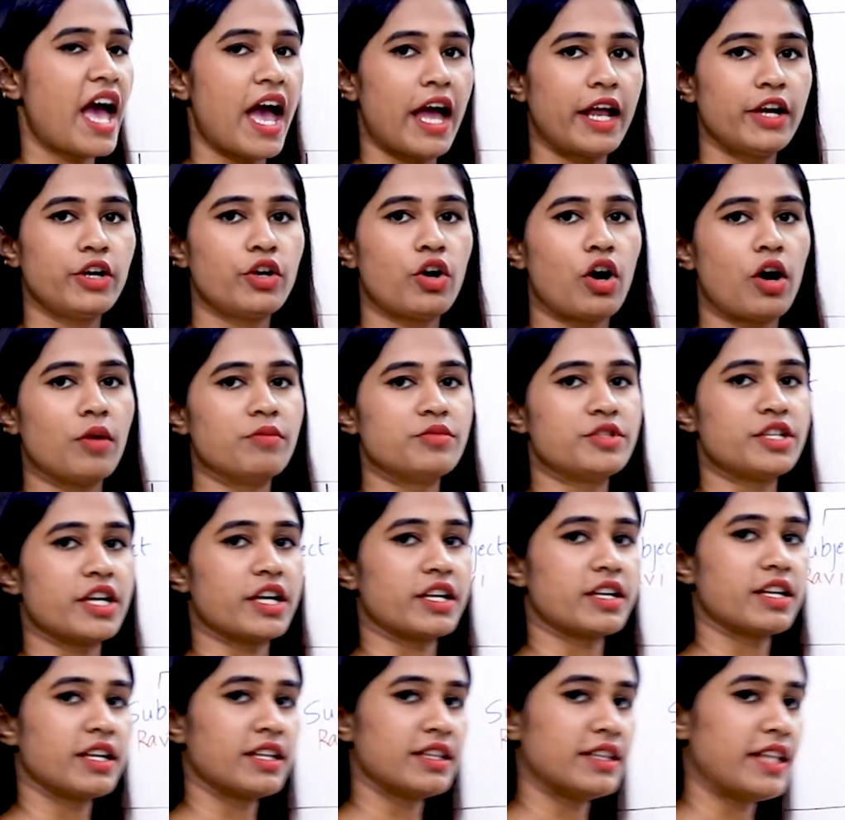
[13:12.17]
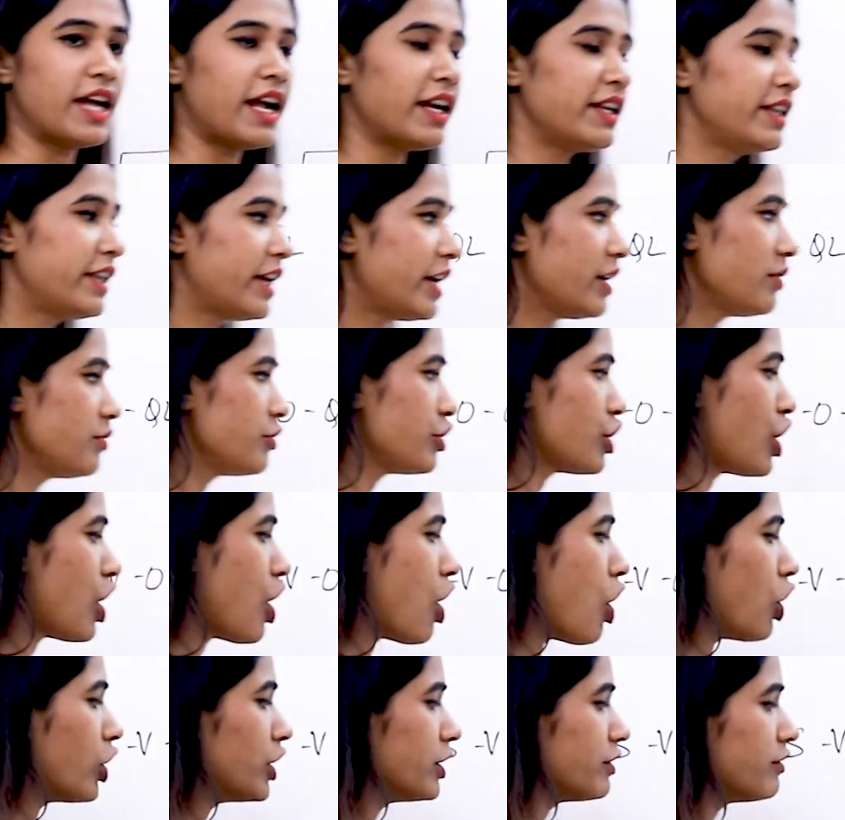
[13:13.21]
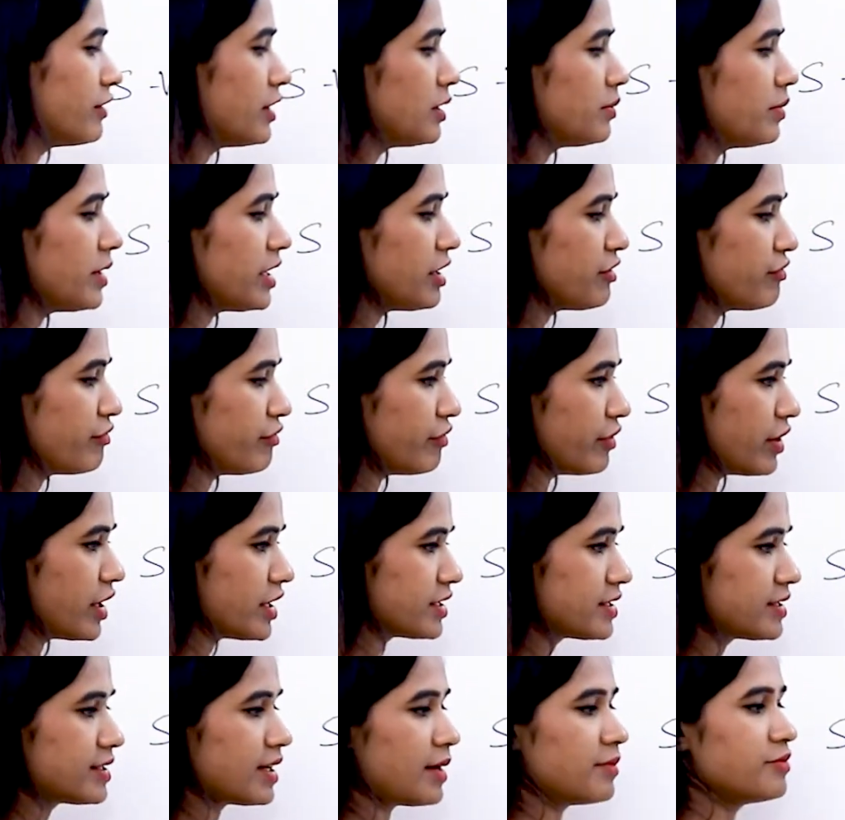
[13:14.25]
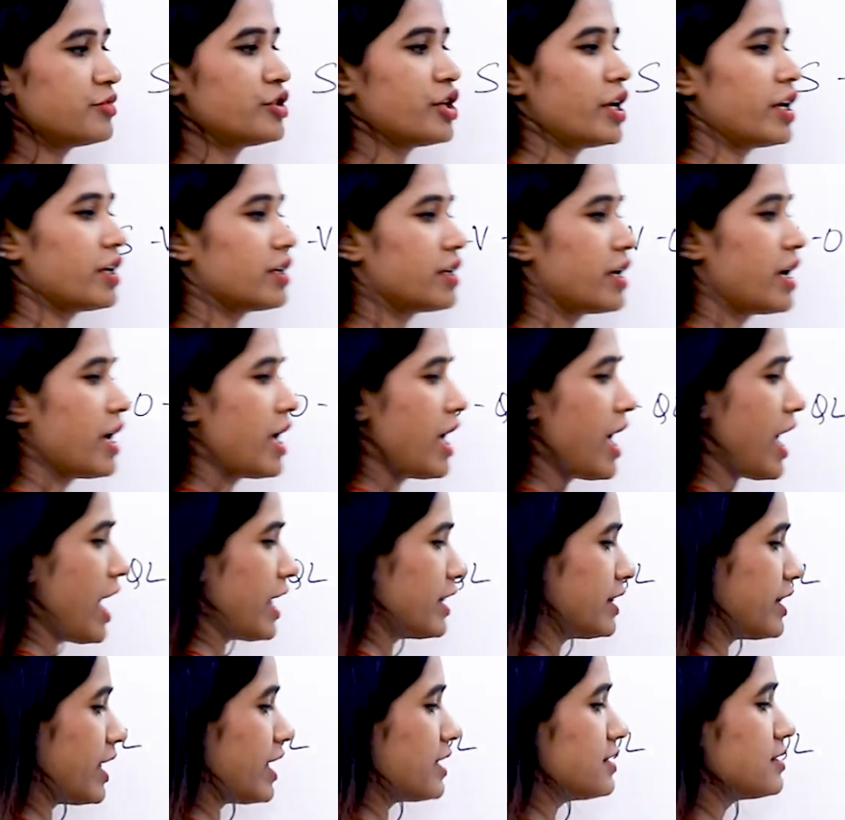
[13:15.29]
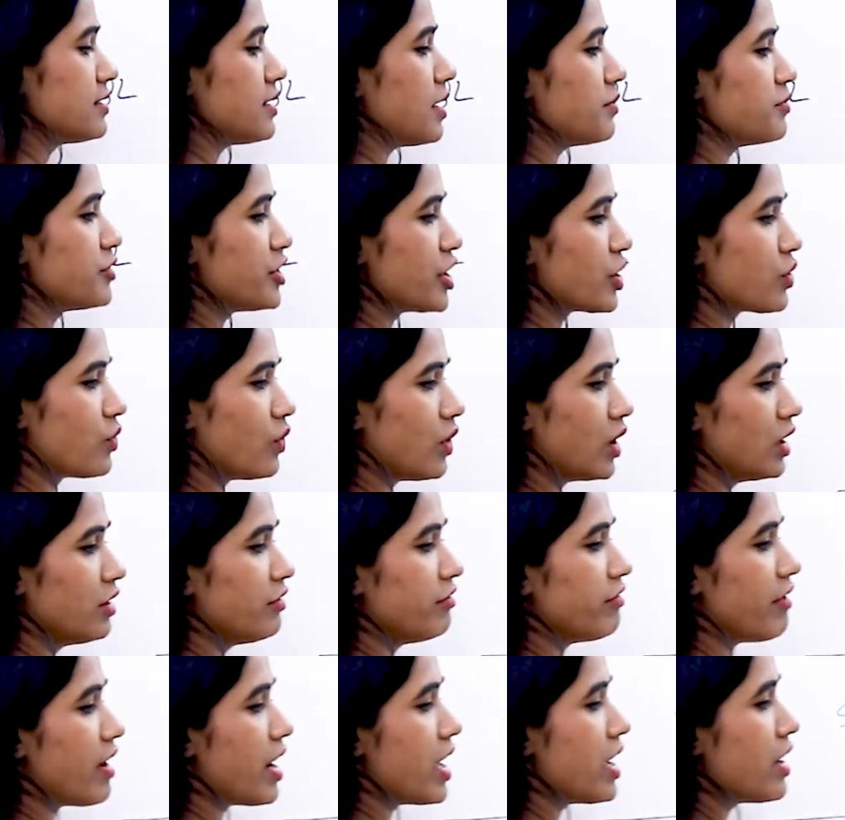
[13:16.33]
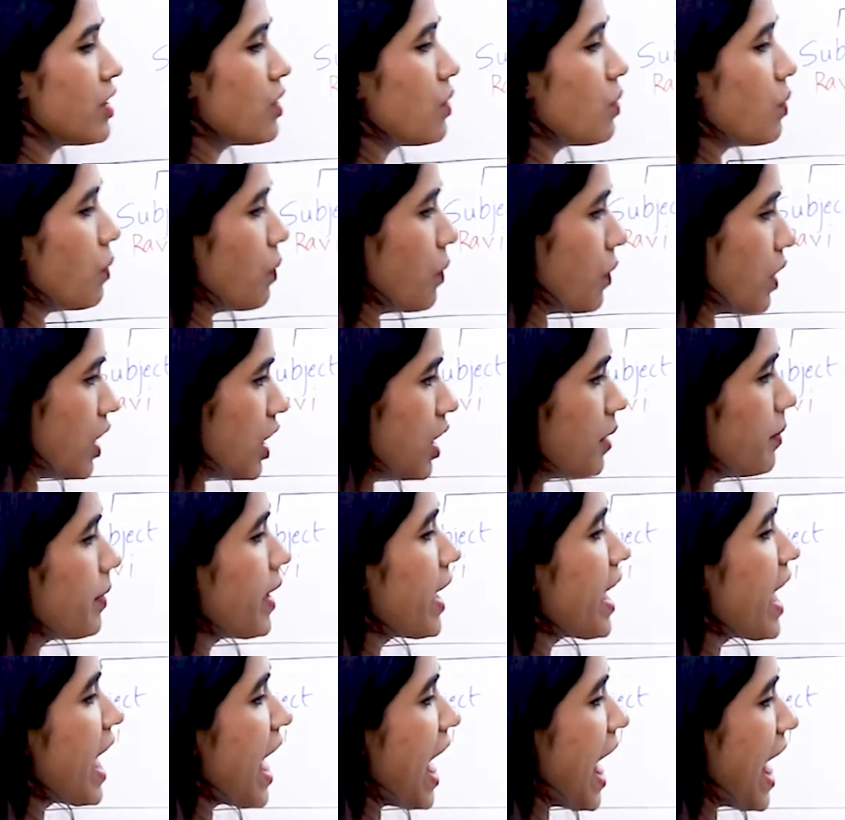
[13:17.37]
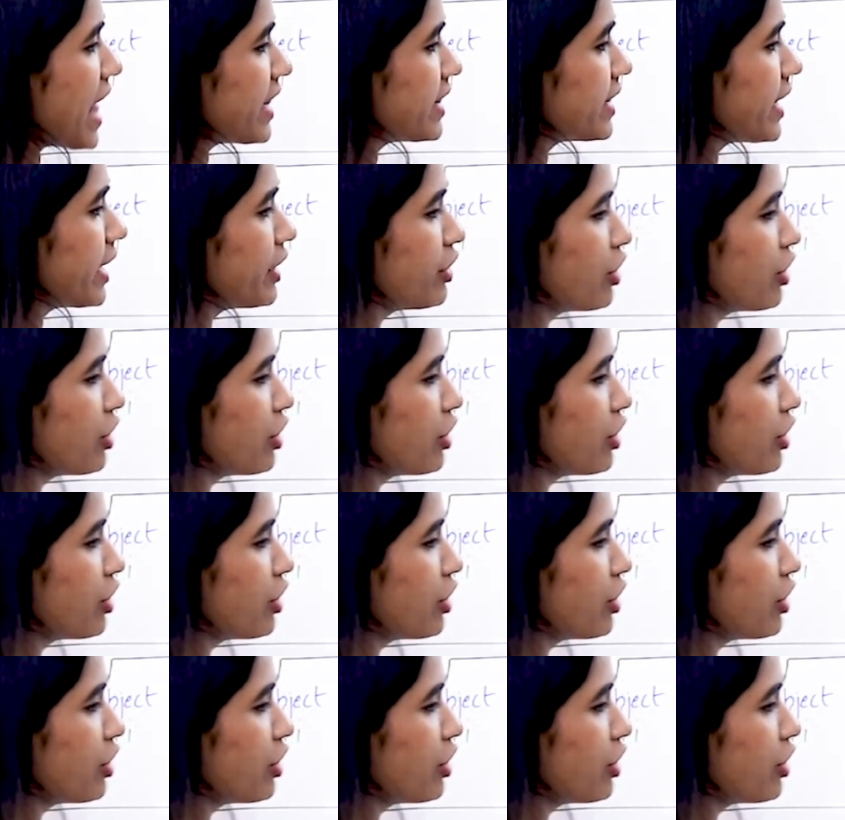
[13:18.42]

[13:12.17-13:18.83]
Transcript: and object. That time your order will be first subject and then subject qualifier, verb and then